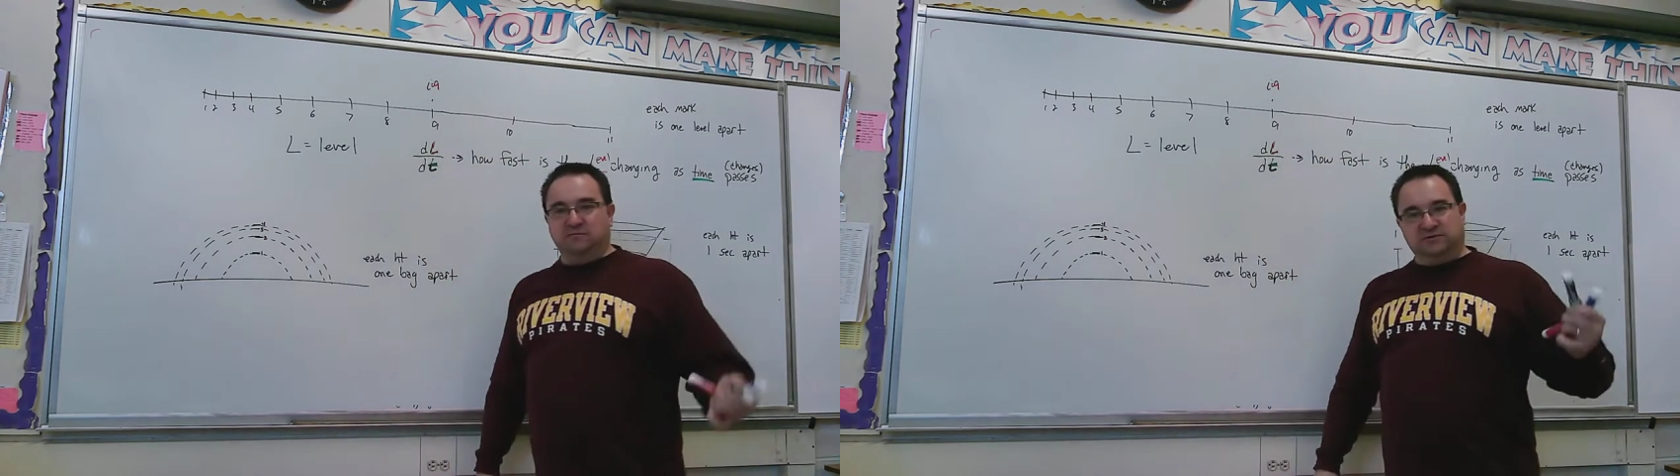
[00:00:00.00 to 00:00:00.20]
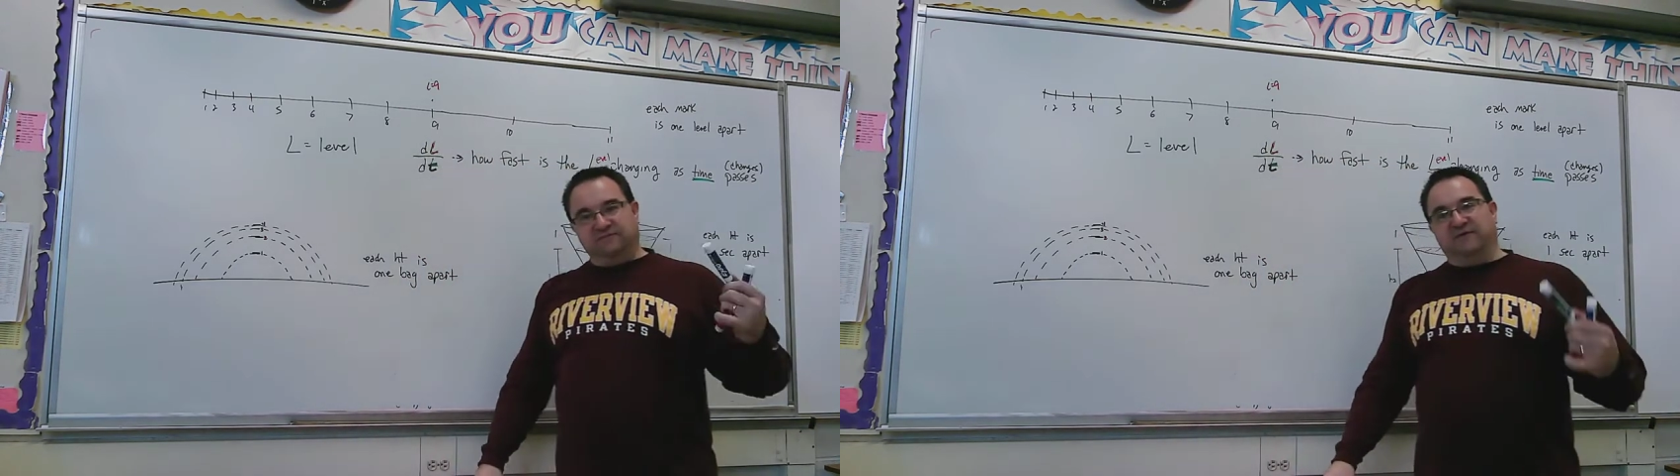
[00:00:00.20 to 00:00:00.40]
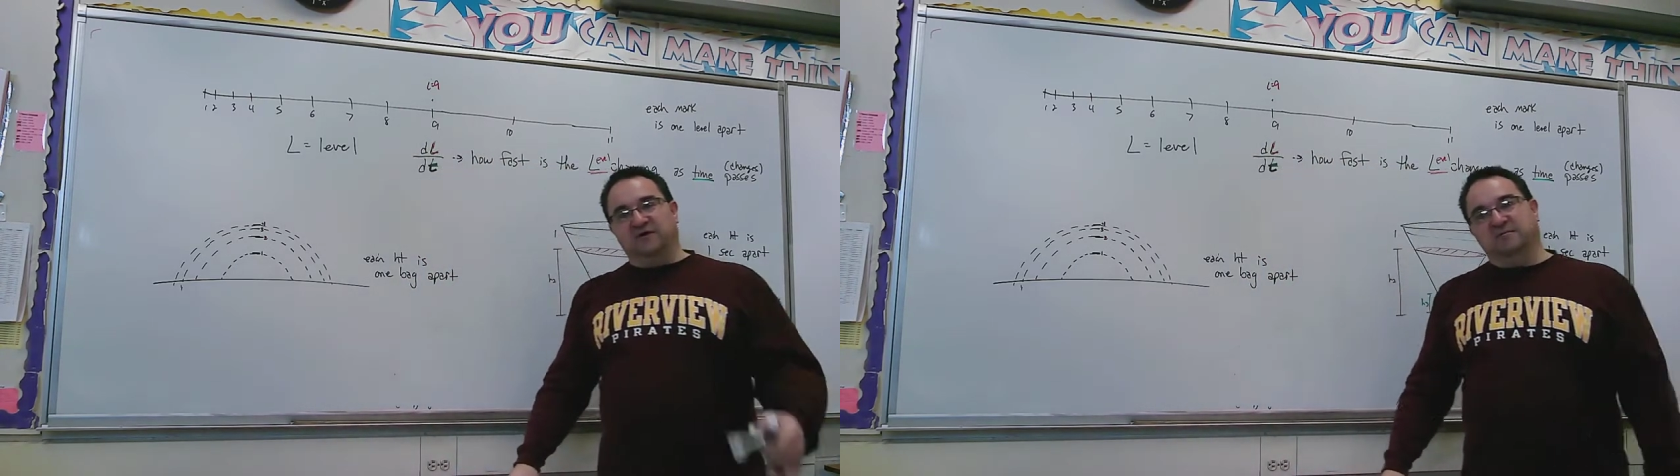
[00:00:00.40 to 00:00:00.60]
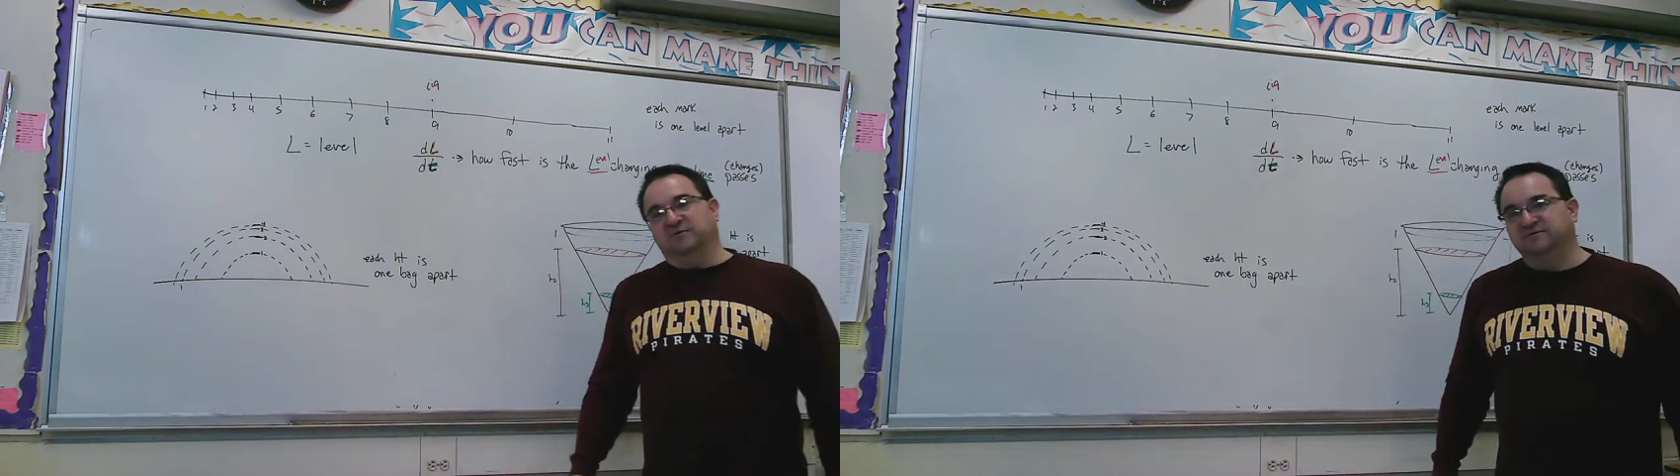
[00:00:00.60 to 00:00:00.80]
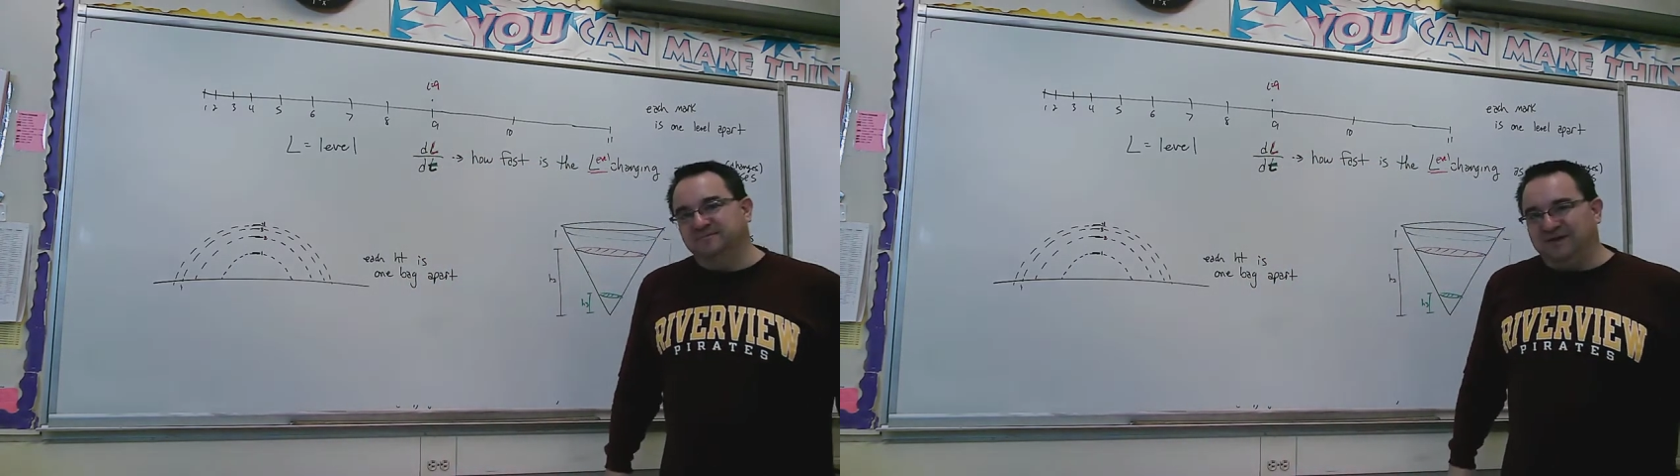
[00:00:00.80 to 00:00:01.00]
what the
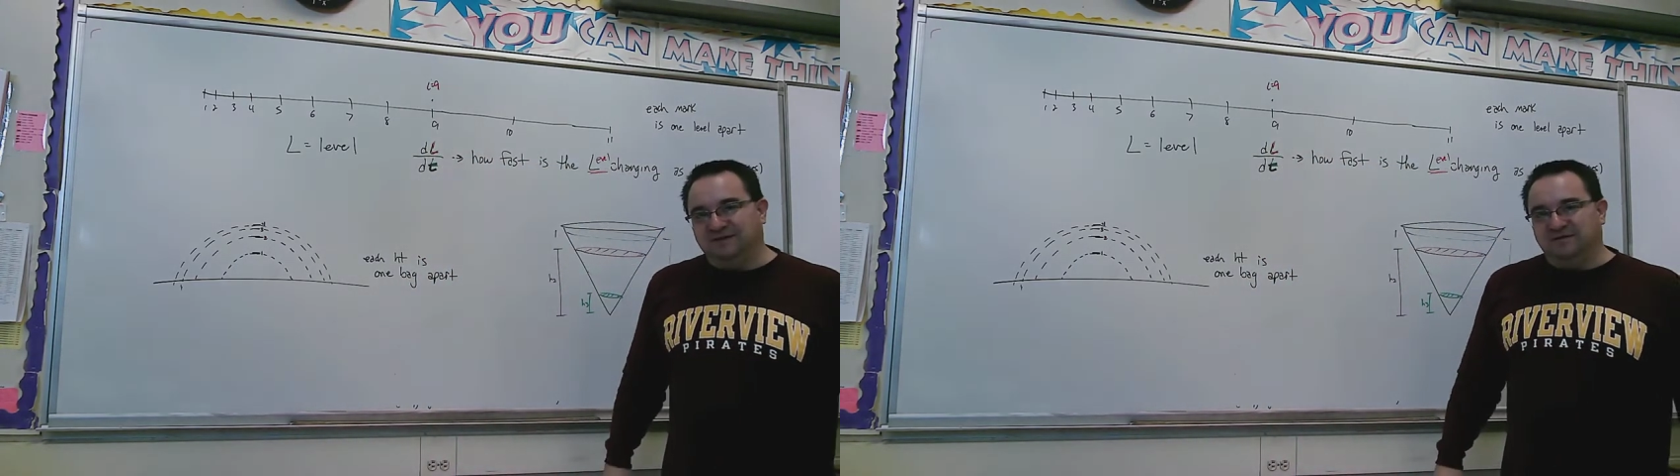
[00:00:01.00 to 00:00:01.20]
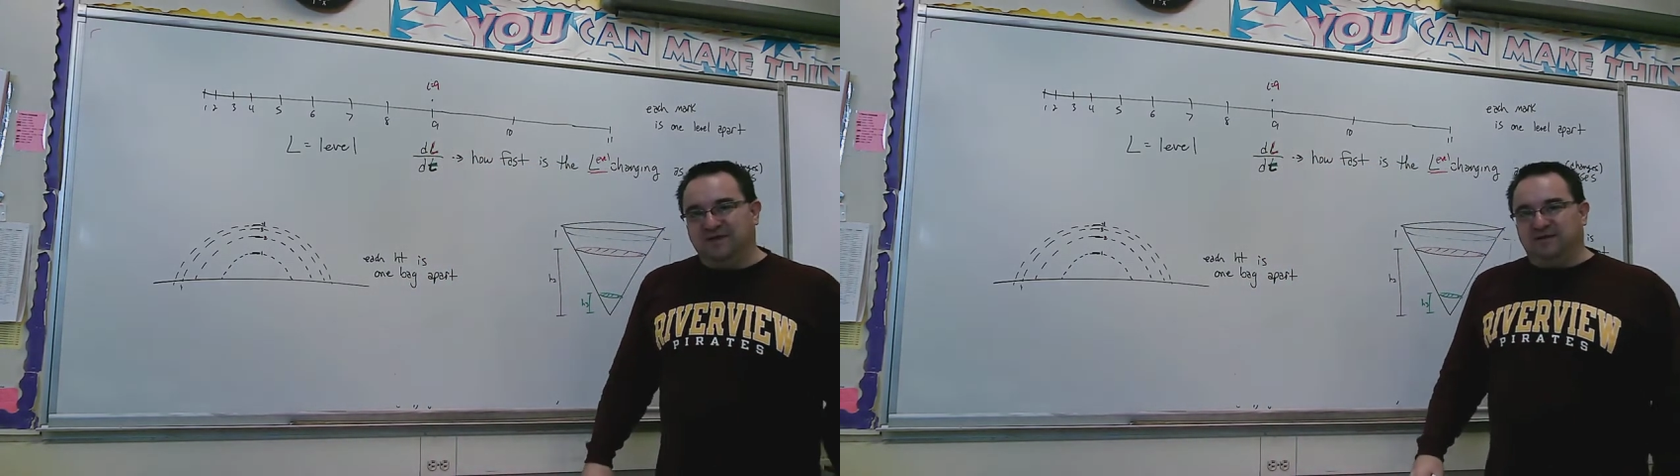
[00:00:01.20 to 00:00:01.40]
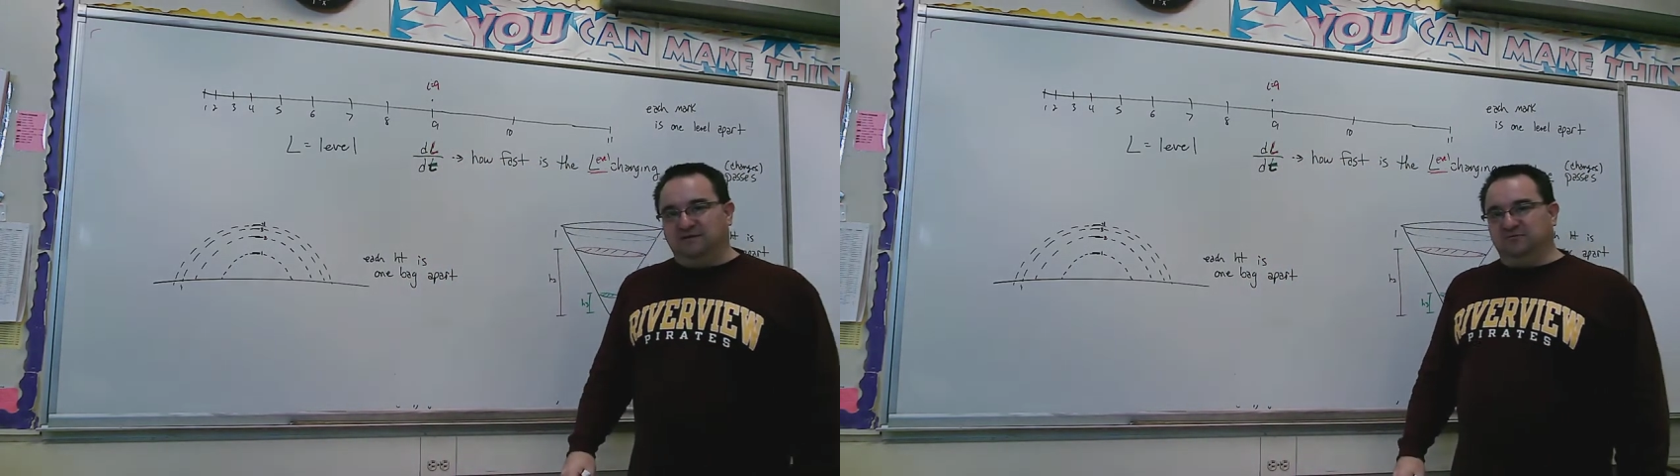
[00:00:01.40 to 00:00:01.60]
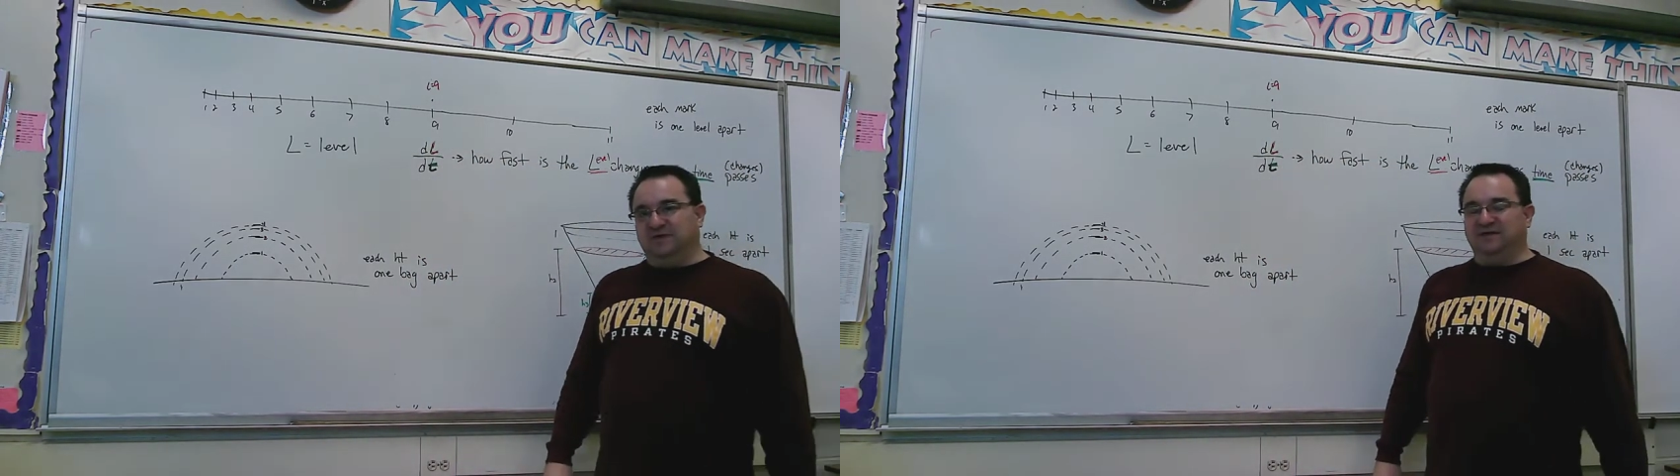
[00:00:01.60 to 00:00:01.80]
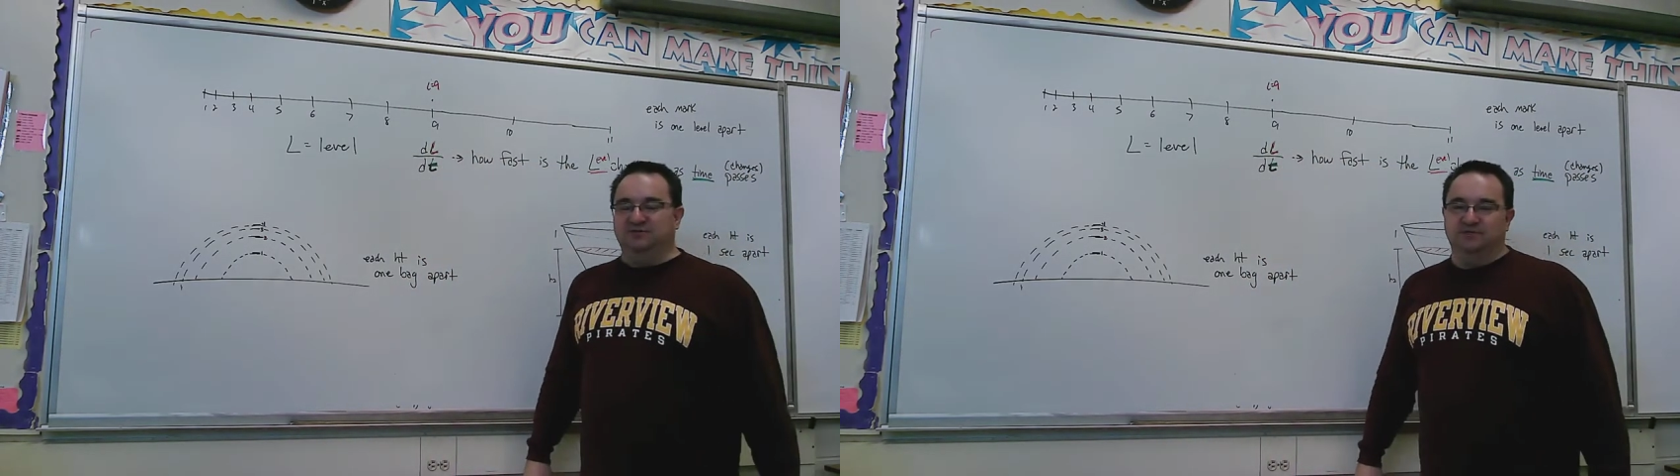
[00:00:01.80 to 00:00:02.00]
variables mean in that
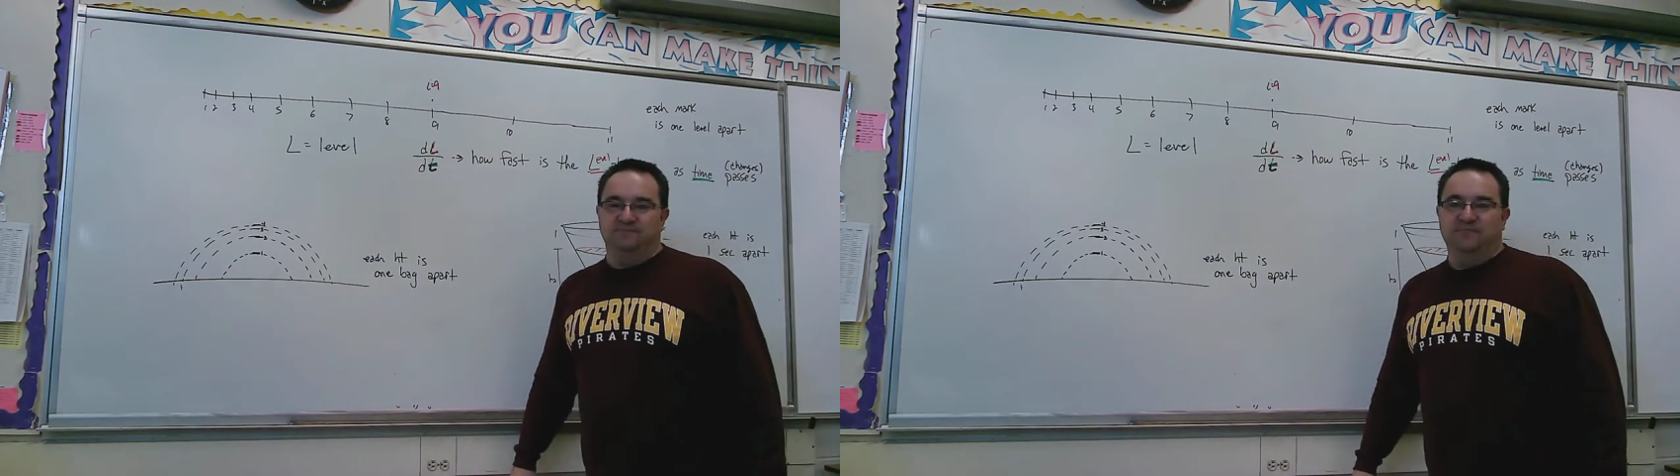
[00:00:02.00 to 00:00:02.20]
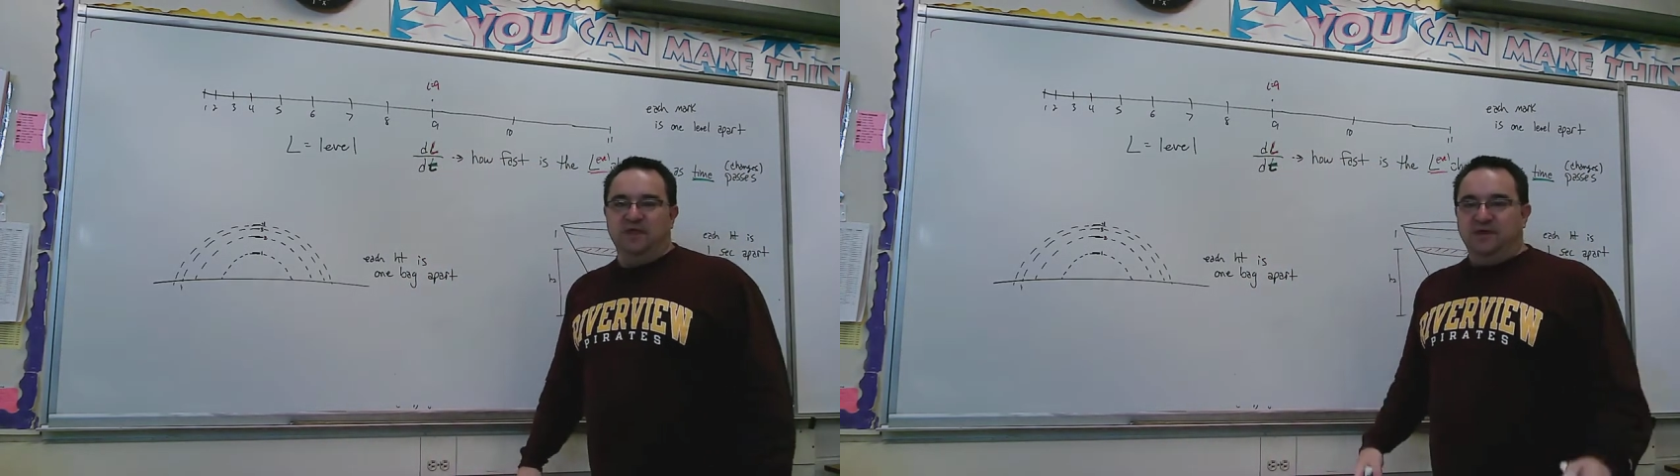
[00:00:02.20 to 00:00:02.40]
notation?